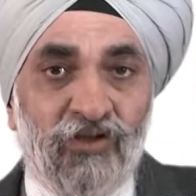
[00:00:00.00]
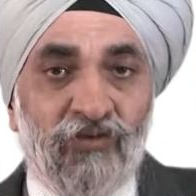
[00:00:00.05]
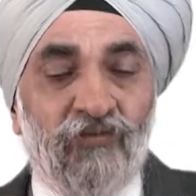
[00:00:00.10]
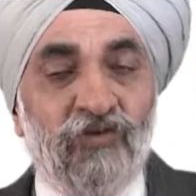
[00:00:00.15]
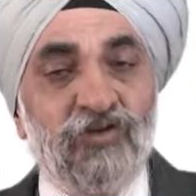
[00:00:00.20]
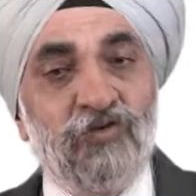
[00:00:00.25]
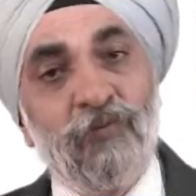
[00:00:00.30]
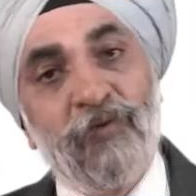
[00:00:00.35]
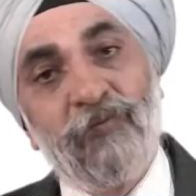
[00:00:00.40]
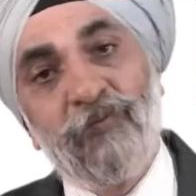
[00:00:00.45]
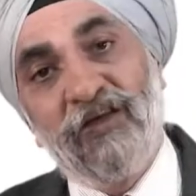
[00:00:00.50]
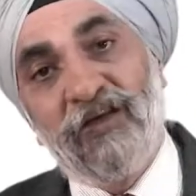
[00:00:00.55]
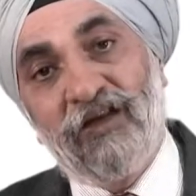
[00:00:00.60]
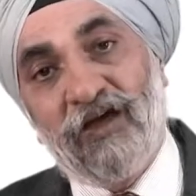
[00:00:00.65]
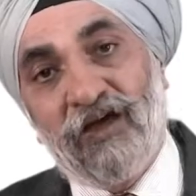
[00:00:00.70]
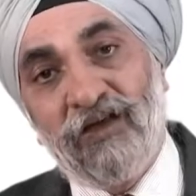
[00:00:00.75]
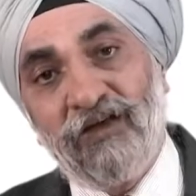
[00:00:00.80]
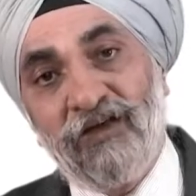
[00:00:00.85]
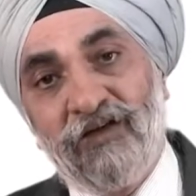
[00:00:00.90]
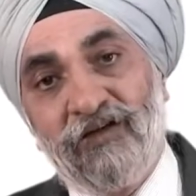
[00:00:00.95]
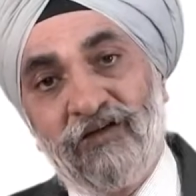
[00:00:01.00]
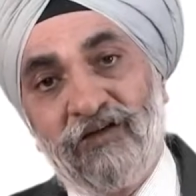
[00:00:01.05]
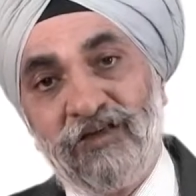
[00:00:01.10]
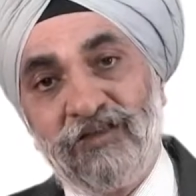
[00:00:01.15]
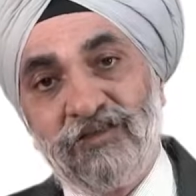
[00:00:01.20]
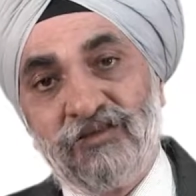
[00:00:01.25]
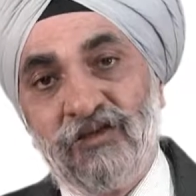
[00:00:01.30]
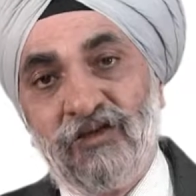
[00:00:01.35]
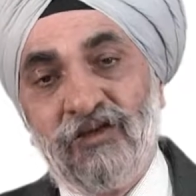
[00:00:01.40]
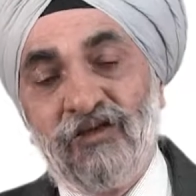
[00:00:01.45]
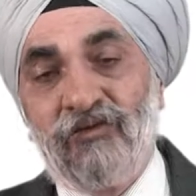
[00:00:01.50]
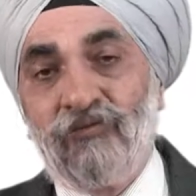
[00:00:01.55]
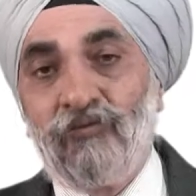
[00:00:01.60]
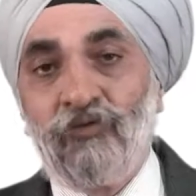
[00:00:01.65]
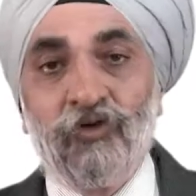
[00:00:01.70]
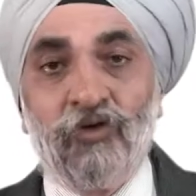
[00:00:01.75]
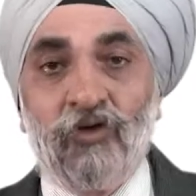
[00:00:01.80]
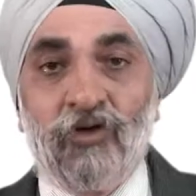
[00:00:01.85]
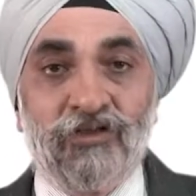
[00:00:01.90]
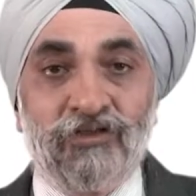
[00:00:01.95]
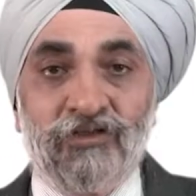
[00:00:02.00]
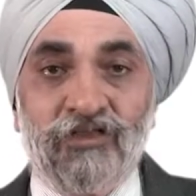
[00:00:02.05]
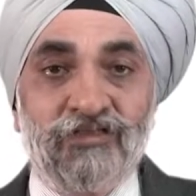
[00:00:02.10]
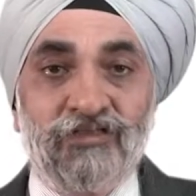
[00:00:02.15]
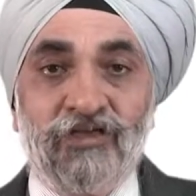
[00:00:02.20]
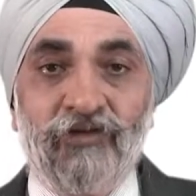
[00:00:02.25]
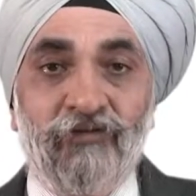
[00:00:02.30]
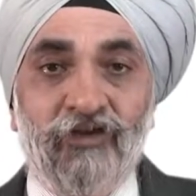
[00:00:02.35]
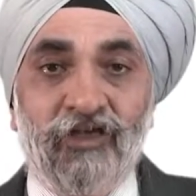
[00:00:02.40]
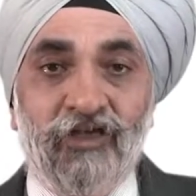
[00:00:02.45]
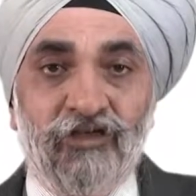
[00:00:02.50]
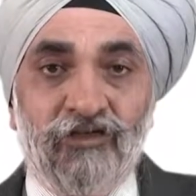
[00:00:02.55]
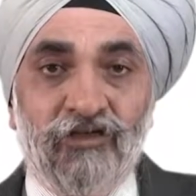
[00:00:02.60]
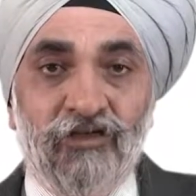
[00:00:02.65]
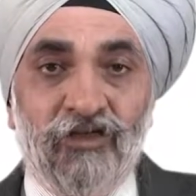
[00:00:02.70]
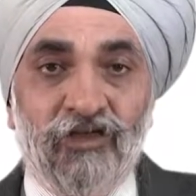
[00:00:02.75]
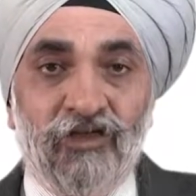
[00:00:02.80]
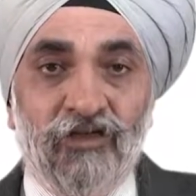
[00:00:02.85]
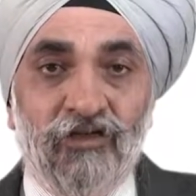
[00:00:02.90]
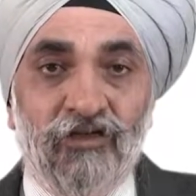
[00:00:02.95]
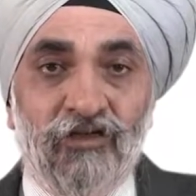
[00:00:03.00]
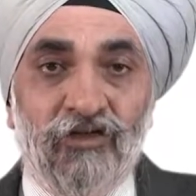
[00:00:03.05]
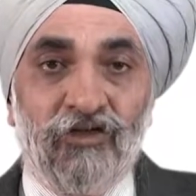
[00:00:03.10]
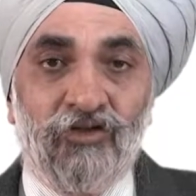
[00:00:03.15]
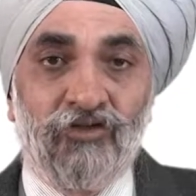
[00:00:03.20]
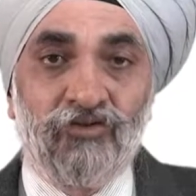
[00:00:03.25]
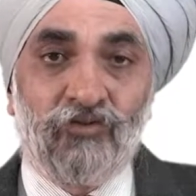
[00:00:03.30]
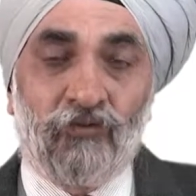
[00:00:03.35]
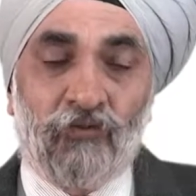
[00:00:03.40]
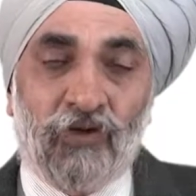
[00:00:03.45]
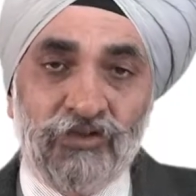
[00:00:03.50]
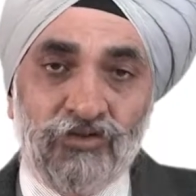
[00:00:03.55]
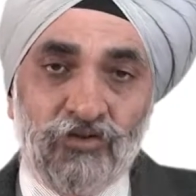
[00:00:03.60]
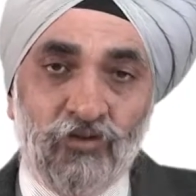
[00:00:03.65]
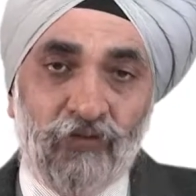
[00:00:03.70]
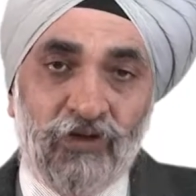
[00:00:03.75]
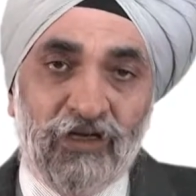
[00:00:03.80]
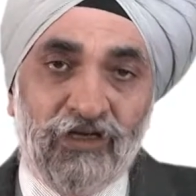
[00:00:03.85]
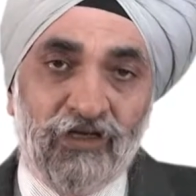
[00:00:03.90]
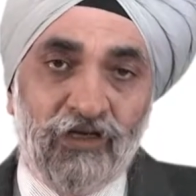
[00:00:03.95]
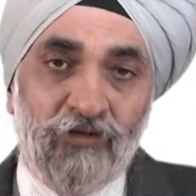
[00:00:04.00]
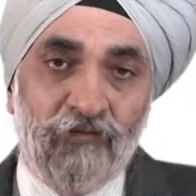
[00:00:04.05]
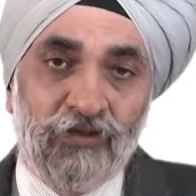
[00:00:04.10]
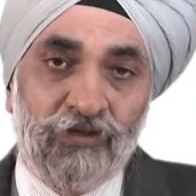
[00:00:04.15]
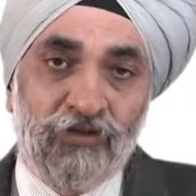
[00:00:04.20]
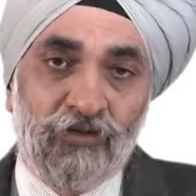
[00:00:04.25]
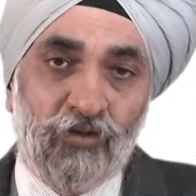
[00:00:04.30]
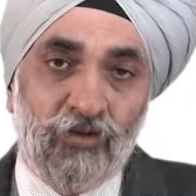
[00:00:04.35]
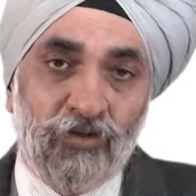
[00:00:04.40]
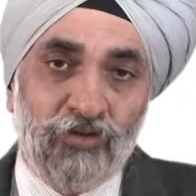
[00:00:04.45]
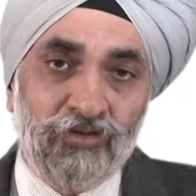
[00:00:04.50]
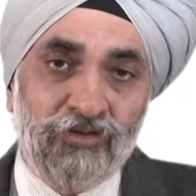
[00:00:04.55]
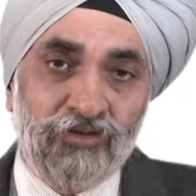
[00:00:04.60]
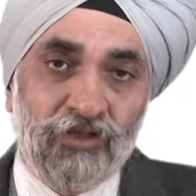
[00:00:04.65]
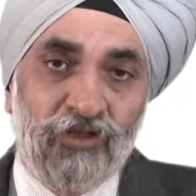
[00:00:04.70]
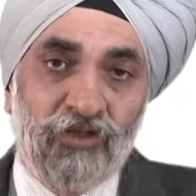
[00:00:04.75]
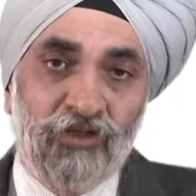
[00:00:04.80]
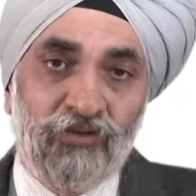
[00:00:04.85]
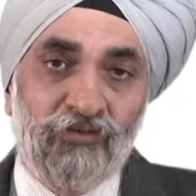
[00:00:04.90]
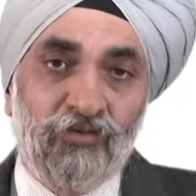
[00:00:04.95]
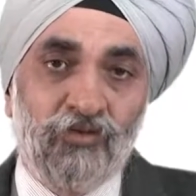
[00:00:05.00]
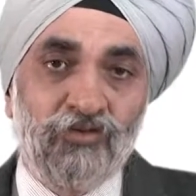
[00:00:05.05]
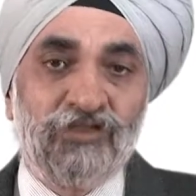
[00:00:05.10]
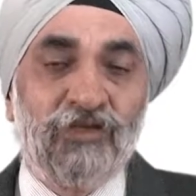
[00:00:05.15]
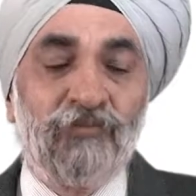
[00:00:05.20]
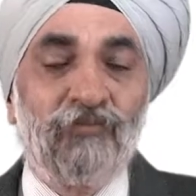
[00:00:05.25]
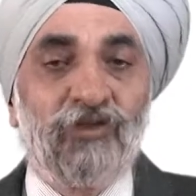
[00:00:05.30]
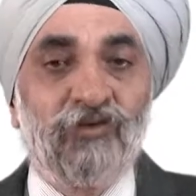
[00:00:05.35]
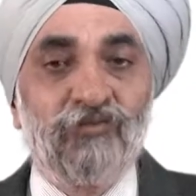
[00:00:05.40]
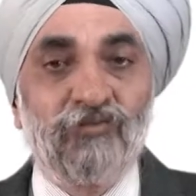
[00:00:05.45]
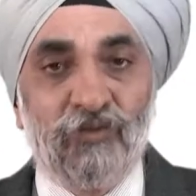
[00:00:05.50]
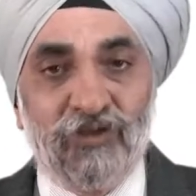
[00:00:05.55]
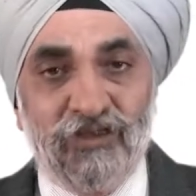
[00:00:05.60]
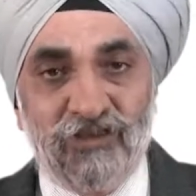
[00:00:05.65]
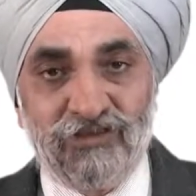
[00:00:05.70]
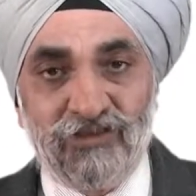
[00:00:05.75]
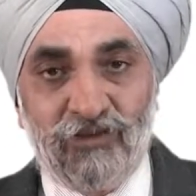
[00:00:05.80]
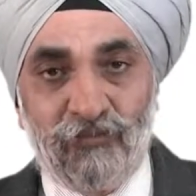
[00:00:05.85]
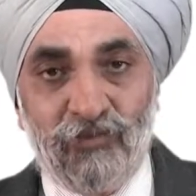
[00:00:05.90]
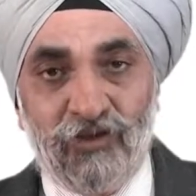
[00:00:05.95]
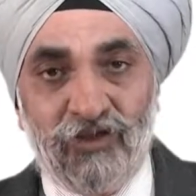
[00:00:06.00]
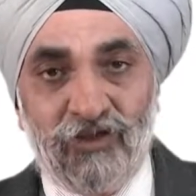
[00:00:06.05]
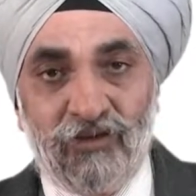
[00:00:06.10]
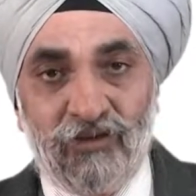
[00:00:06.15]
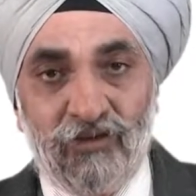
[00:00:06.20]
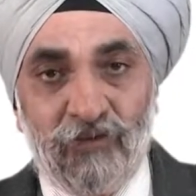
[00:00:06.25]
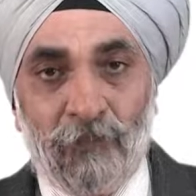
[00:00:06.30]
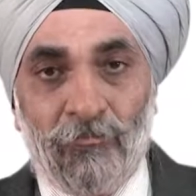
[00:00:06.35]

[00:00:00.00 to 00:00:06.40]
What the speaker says: which may be unaddressed, you are just giving ATT. So, once you will deal with those symptoms may disappear.